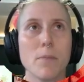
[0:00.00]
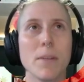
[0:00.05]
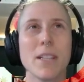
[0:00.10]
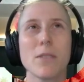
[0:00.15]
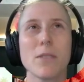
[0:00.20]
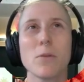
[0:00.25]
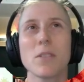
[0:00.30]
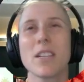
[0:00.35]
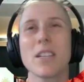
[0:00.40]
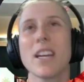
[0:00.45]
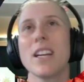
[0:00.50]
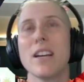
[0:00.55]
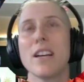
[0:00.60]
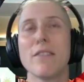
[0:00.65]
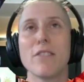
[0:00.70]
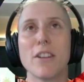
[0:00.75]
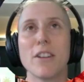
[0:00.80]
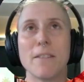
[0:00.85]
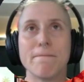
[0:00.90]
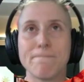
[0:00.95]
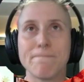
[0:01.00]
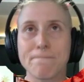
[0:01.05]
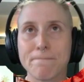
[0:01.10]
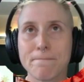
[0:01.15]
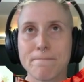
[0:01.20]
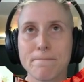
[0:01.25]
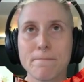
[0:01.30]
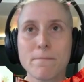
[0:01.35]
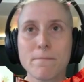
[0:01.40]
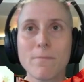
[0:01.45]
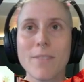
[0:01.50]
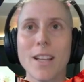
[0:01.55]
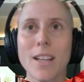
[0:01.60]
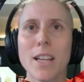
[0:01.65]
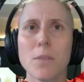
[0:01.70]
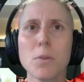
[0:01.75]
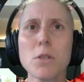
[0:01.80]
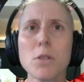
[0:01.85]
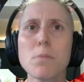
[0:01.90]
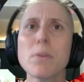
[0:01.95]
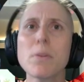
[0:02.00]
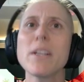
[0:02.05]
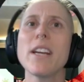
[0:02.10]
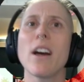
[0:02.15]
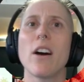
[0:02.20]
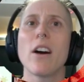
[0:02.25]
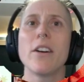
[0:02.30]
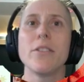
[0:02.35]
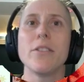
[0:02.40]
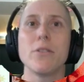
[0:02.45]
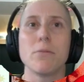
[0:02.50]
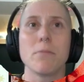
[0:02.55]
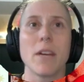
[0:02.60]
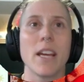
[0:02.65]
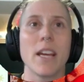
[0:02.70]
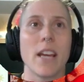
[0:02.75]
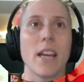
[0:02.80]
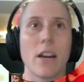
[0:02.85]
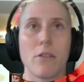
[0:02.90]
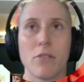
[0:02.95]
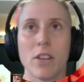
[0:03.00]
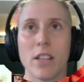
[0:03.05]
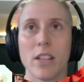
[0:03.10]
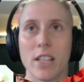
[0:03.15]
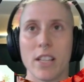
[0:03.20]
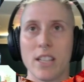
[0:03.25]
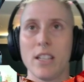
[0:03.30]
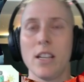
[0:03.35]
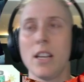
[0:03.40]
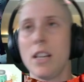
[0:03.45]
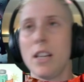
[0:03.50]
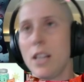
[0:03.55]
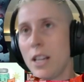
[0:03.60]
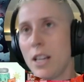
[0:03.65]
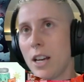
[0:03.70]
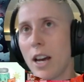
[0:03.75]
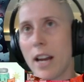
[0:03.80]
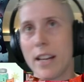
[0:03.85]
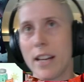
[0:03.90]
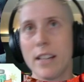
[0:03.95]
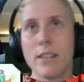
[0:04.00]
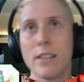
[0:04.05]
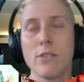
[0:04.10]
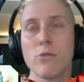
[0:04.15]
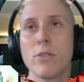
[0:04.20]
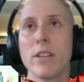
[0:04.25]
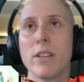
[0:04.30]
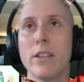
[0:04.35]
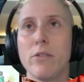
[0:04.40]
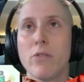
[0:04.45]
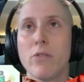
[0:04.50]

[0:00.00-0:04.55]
but it was kind of it was pretty hard to make, I feel, and I didn't really